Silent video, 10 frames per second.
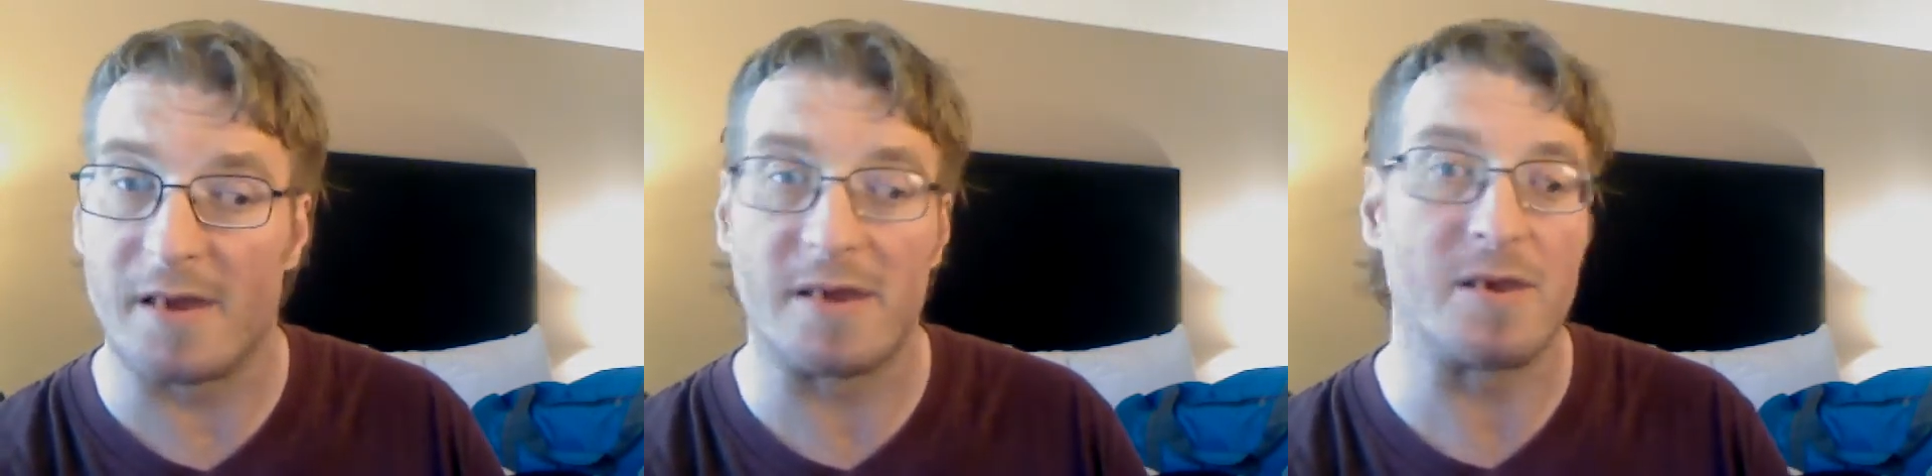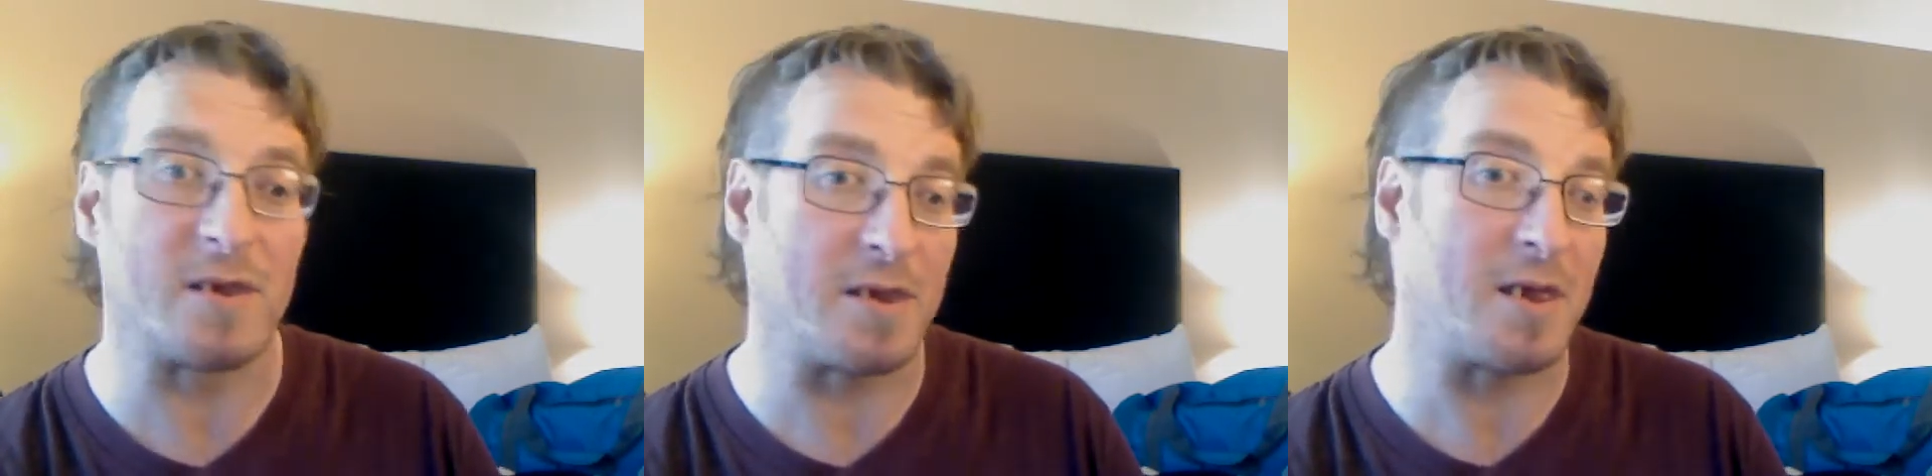
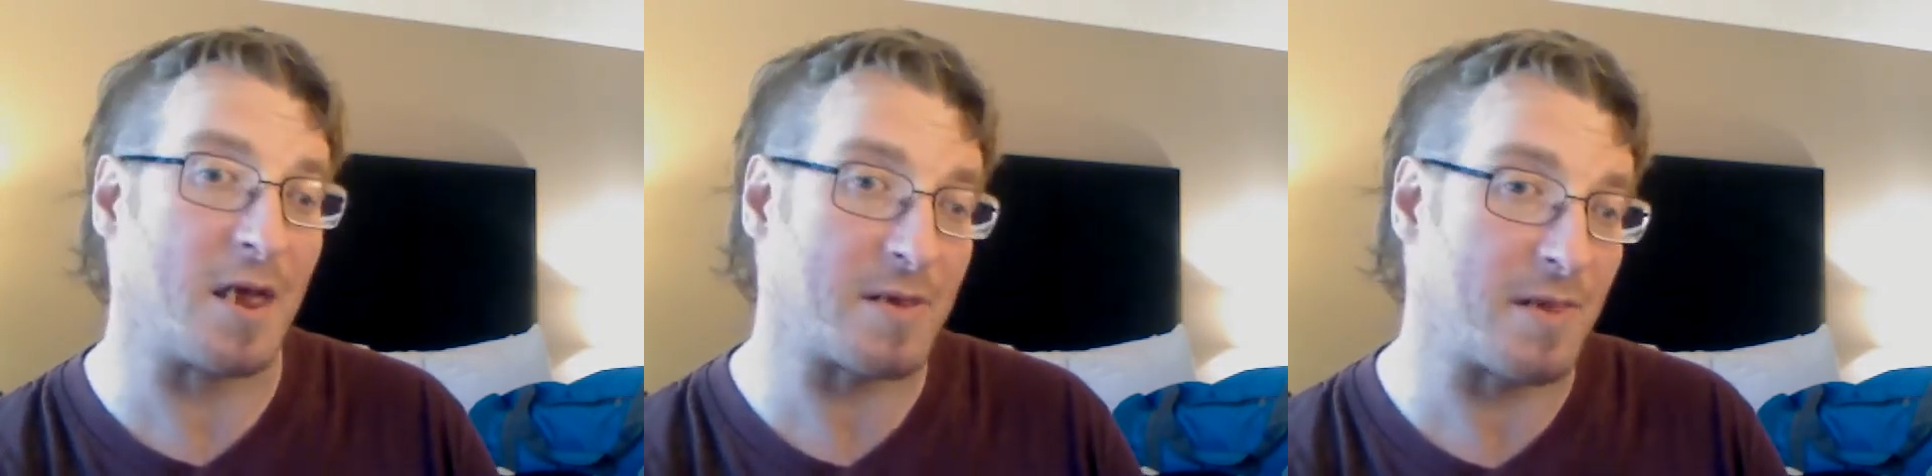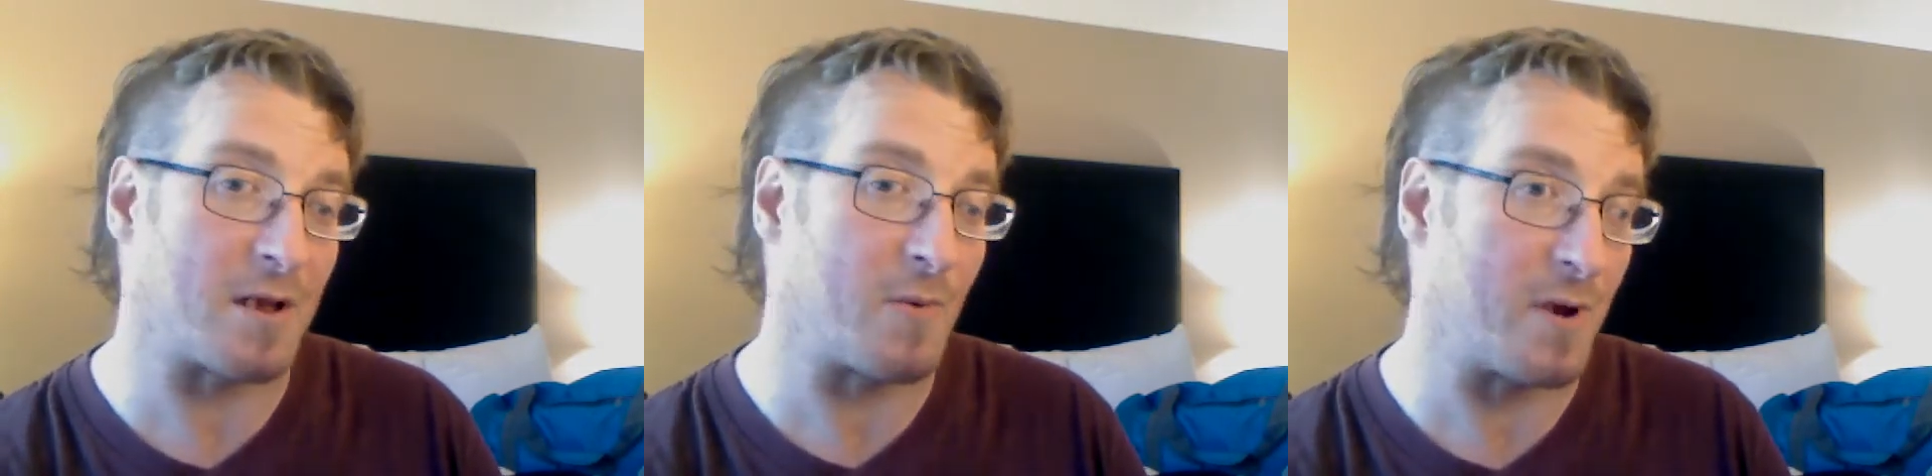He, he asked
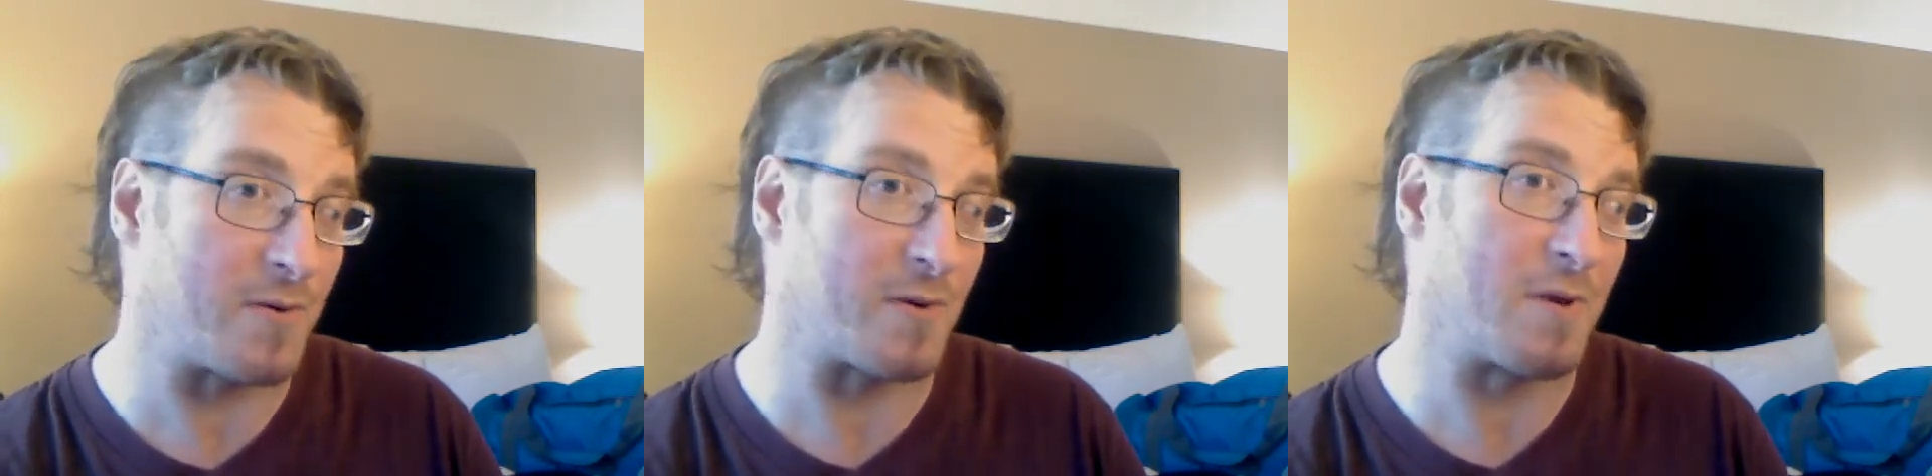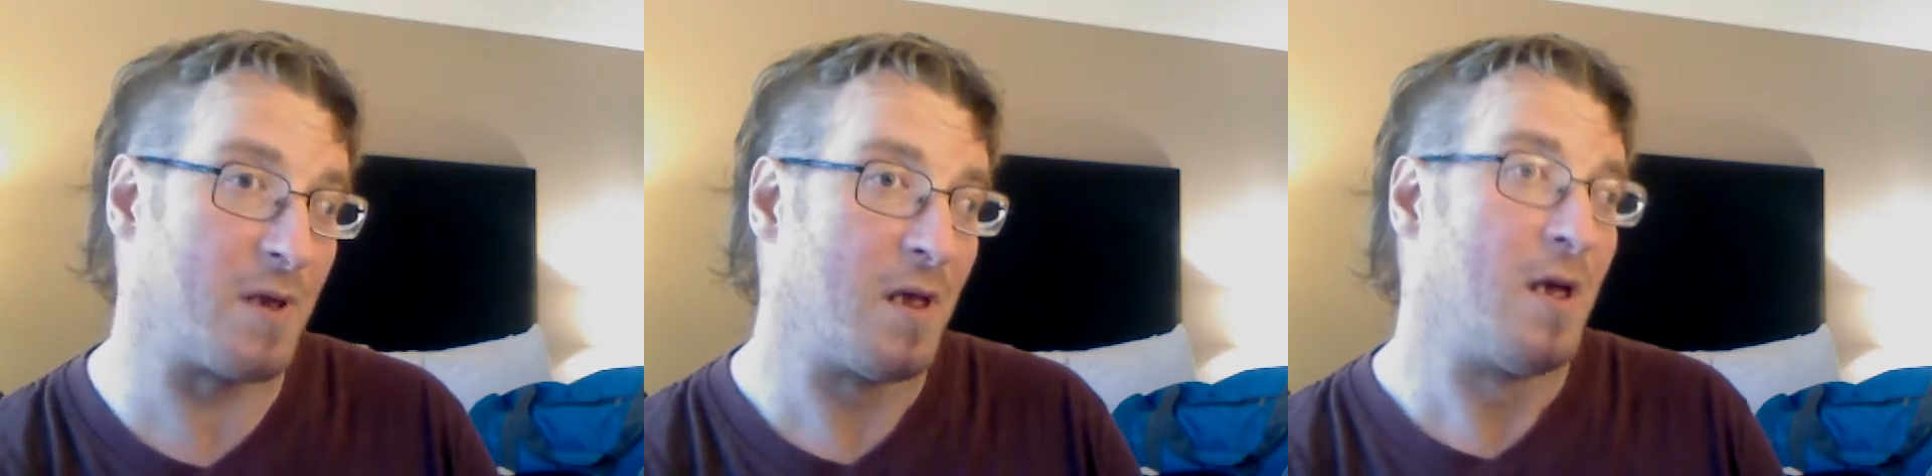that question
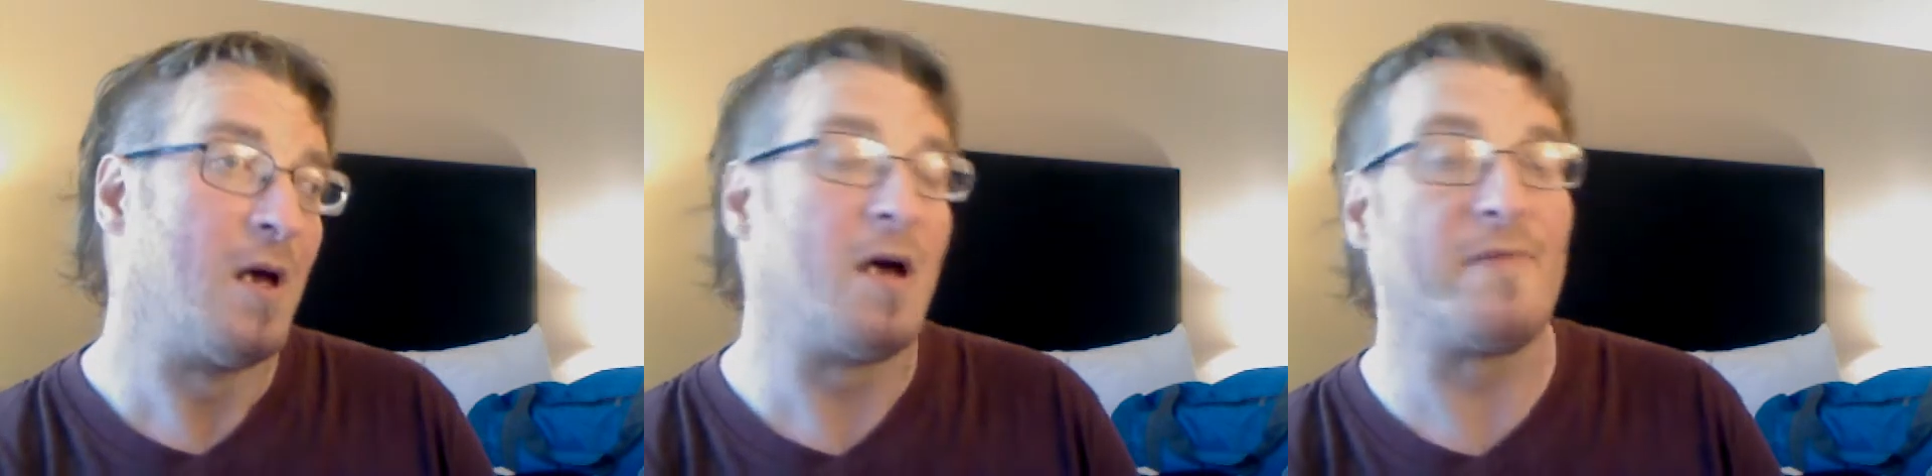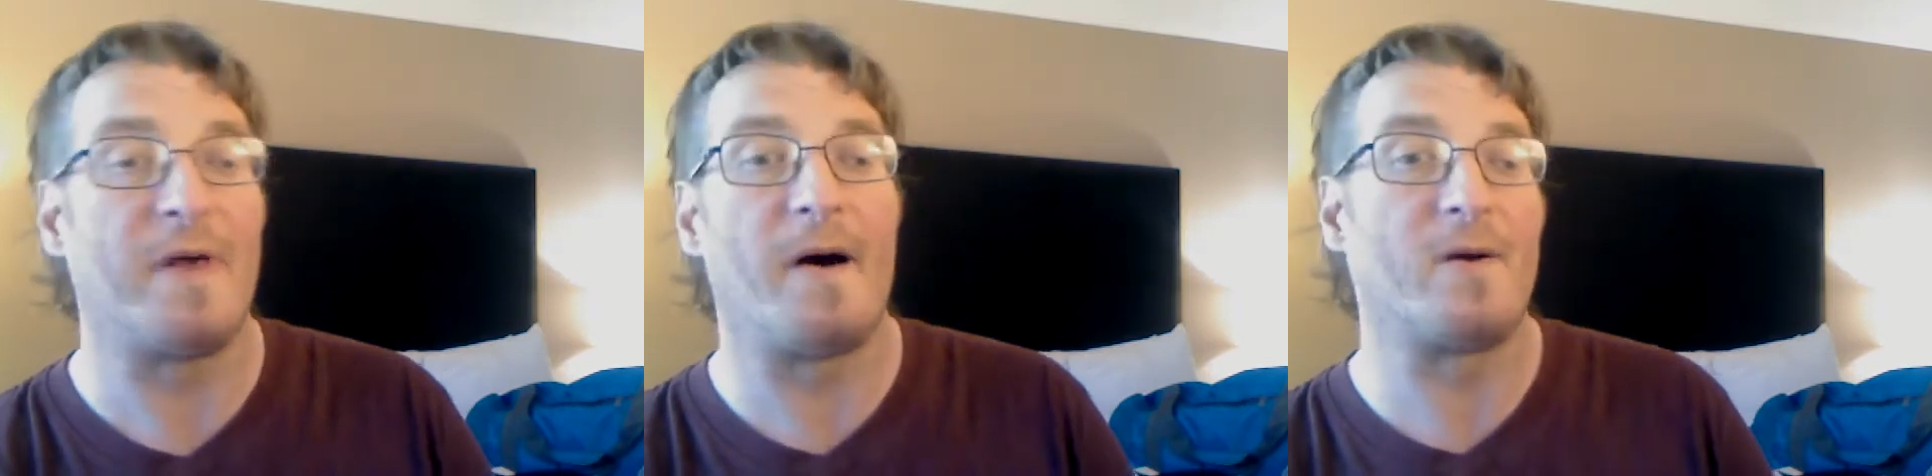in
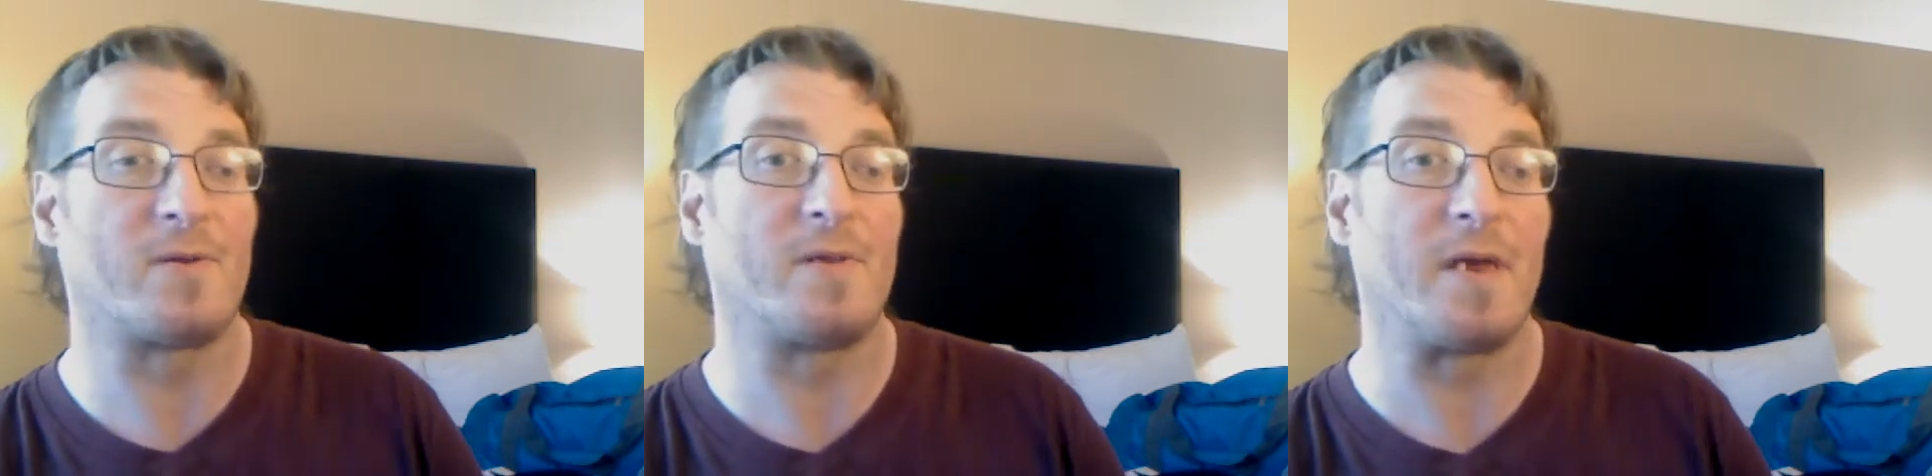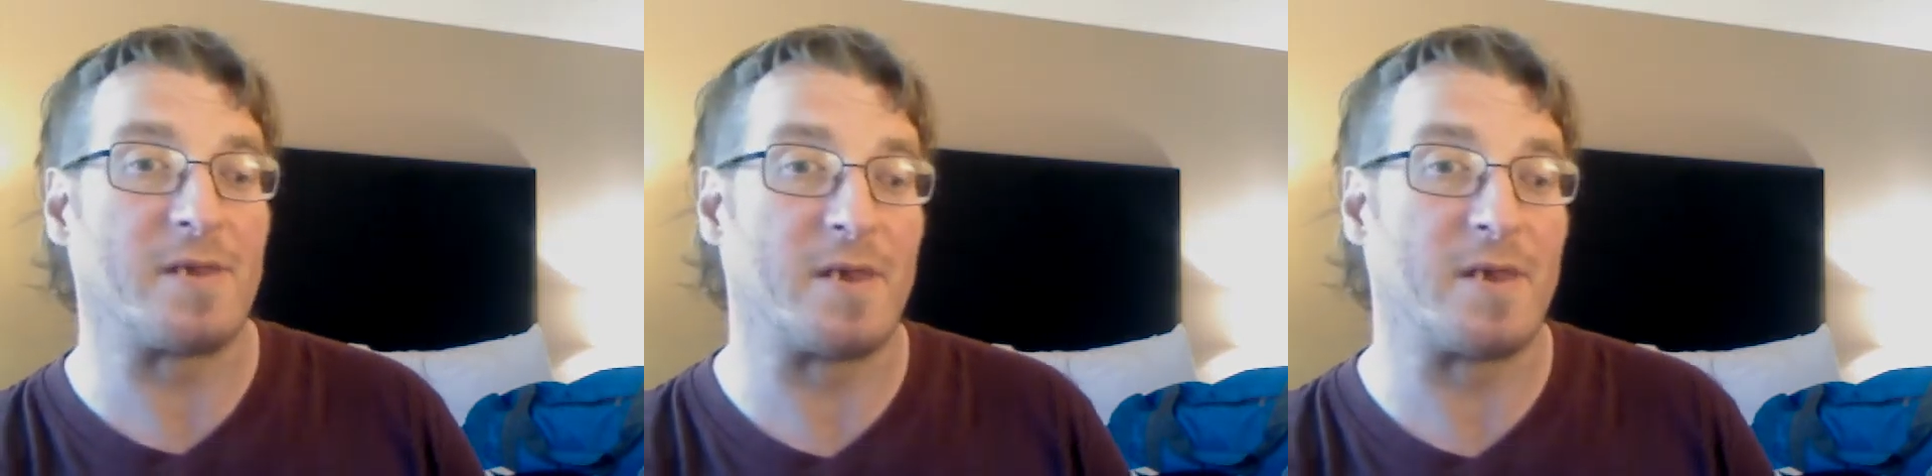2018,